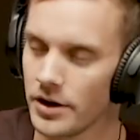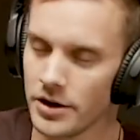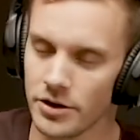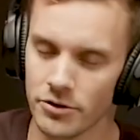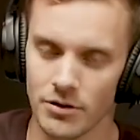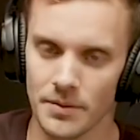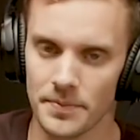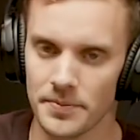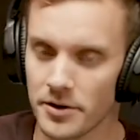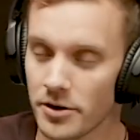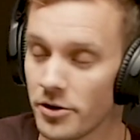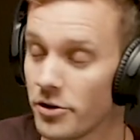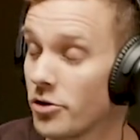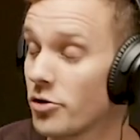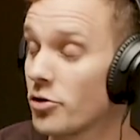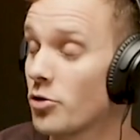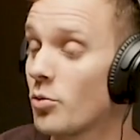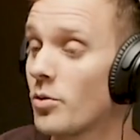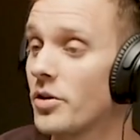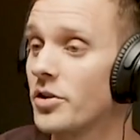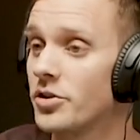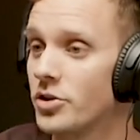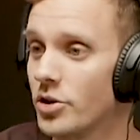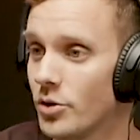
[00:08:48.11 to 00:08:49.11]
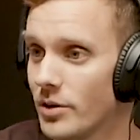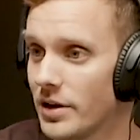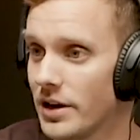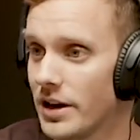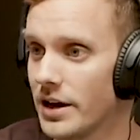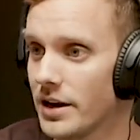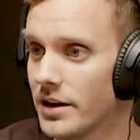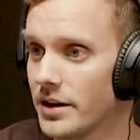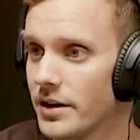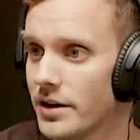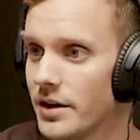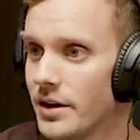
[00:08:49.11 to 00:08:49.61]
You're up there, you're the one doing
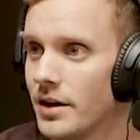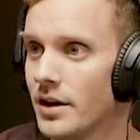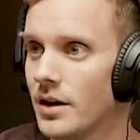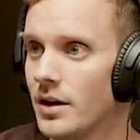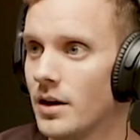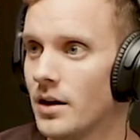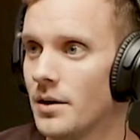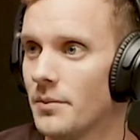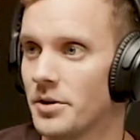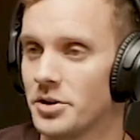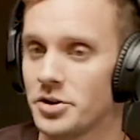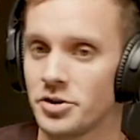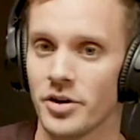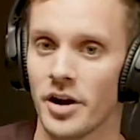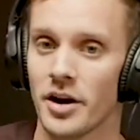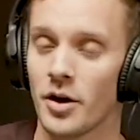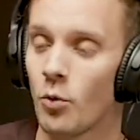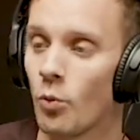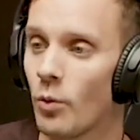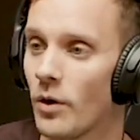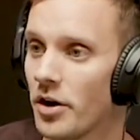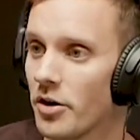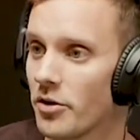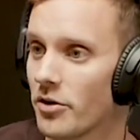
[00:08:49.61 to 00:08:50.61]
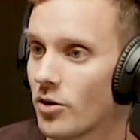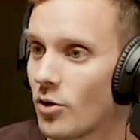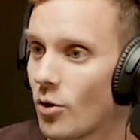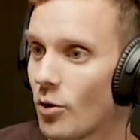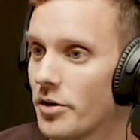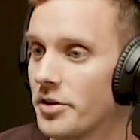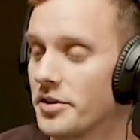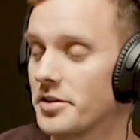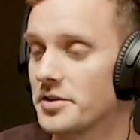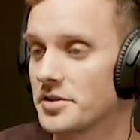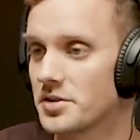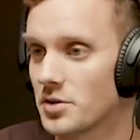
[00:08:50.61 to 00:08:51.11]
it, but you're not a winner
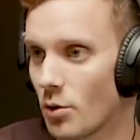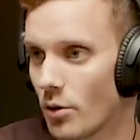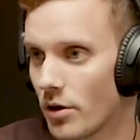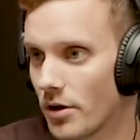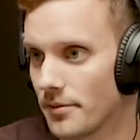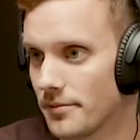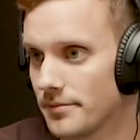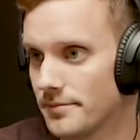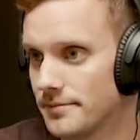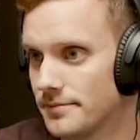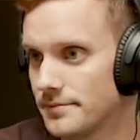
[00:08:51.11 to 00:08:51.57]
according to the score.